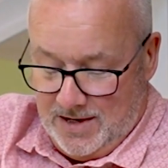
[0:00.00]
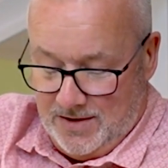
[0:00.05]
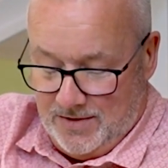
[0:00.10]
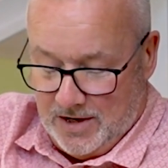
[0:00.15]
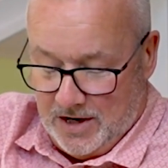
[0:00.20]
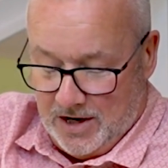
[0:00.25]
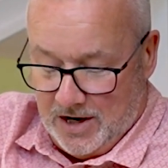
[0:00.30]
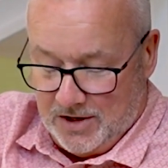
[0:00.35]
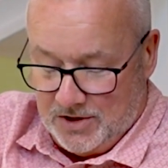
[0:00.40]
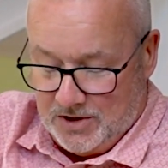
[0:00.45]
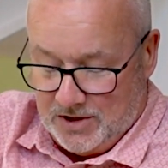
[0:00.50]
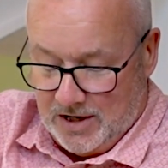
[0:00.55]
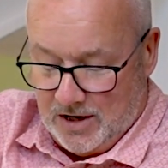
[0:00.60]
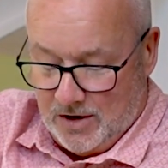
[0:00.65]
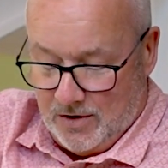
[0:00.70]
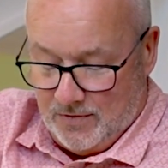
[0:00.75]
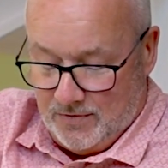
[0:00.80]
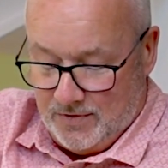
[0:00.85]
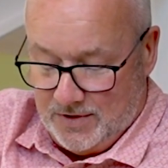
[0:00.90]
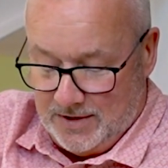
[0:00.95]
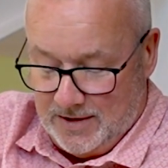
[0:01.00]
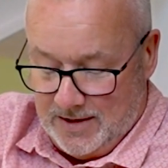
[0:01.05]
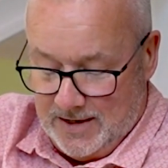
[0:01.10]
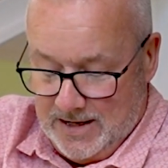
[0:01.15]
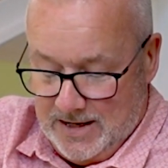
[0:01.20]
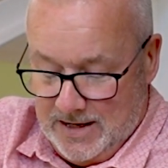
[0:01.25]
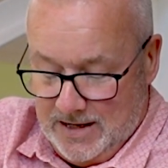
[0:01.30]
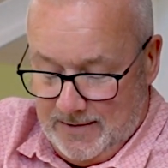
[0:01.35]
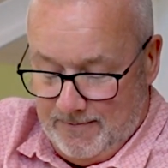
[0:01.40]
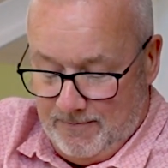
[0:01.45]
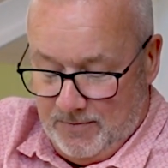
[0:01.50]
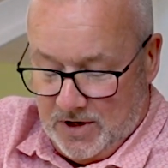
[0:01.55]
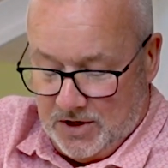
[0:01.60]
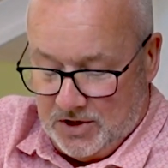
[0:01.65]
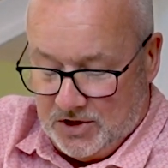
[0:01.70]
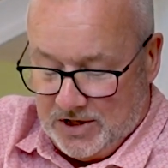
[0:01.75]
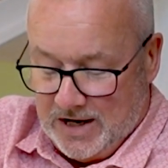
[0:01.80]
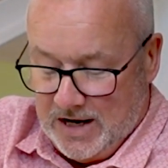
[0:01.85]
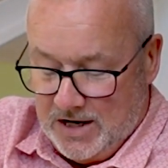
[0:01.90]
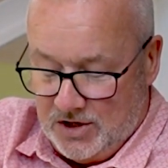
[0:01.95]
than ourselves, a
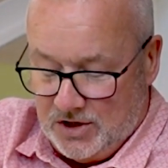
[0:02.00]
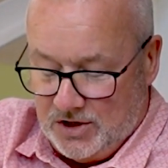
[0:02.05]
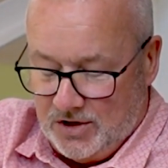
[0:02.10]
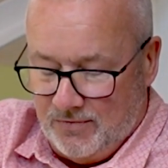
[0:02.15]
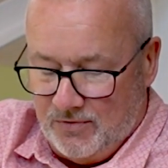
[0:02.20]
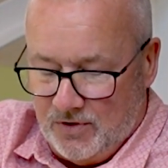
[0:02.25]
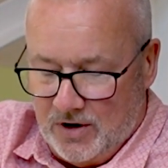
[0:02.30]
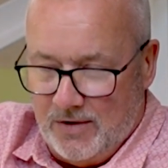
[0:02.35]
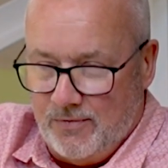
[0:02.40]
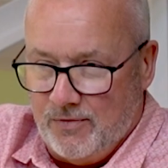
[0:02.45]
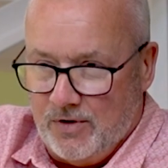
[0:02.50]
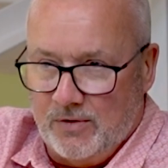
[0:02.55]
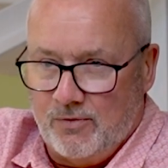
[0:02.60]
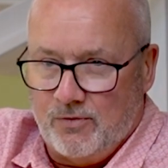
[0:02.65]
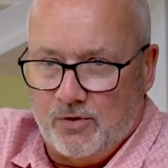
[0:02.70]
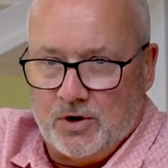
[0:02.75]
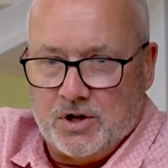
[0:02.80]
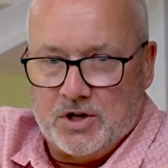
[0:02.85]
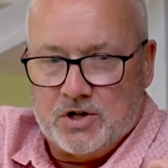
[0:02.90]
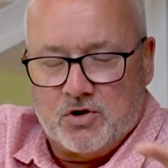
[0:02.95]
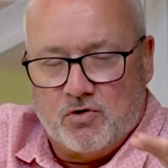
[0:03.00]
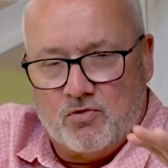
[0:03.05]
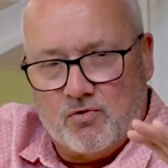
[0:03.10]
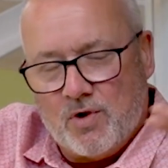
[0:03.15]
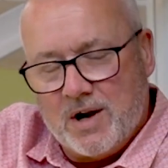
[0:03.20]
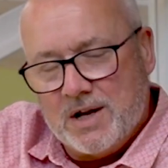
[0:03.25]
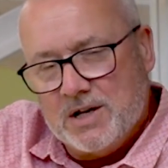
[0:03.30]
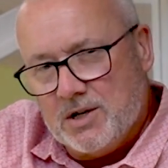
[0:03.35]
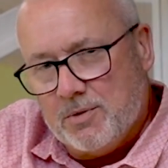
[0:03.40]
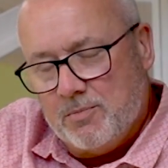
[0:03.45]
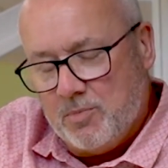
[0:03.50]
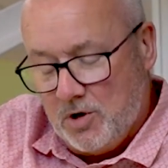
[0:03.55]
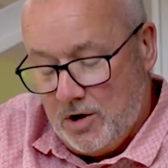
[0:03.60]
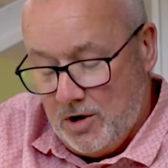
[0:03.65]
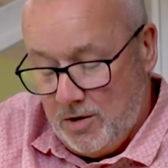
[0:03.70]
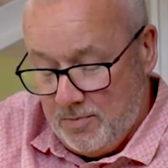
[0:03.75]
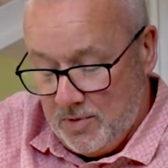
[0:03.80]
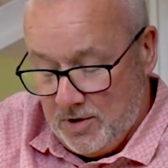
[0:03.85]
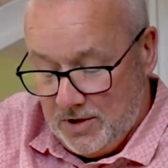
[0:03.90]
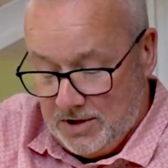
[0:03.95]
sense of living for this greater
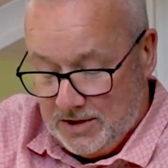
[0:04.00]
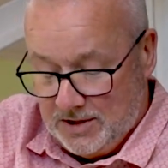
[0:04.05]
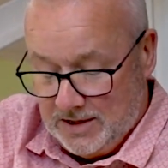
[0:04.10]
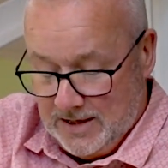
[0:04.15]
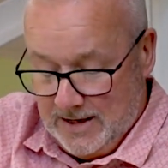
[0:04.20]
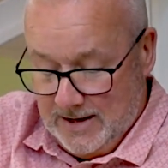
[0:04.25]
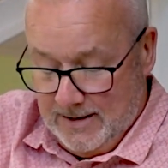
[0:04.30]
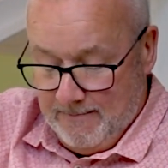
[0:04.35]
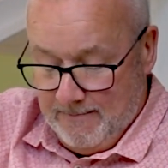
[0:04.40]
purpose